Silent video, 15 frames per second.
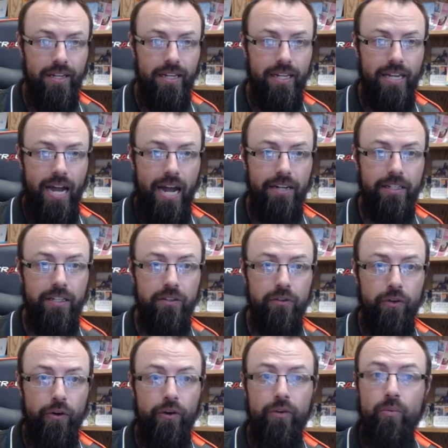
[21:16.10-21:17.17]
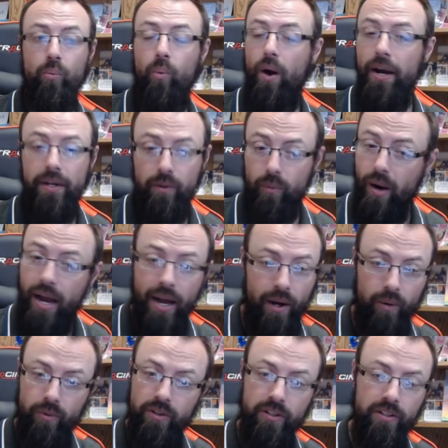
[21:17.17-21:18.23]
God can turn right
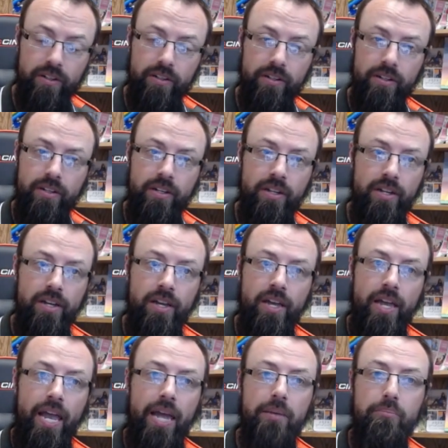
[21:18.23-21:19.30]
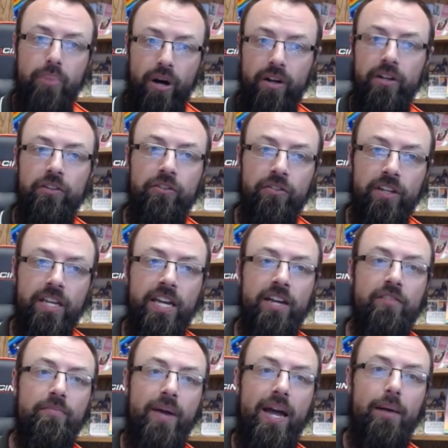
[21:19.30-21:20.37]
around and punish the king
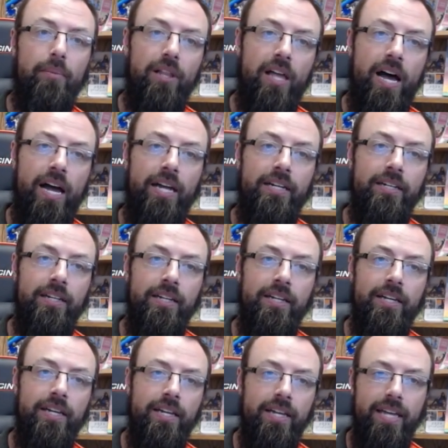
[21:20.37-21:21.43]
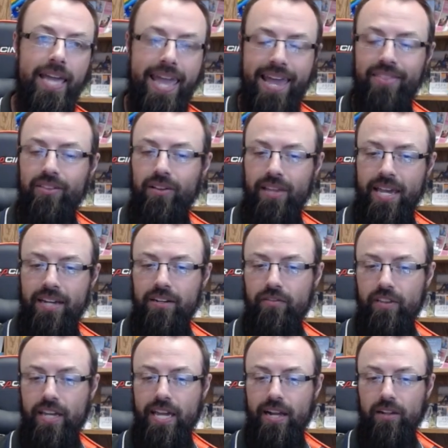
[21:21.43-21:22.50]
of Babylon and the land of the
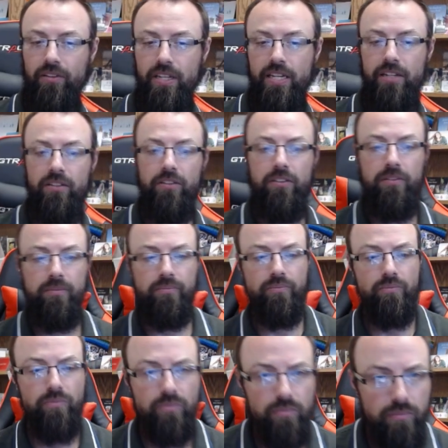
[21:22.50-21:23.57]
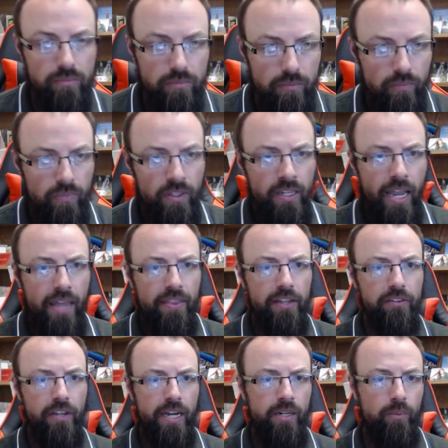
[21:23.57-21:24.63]
Chaldeans. And that's
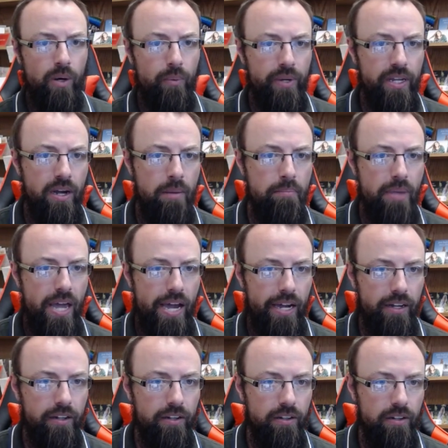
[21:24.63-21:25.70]
kind of where we come back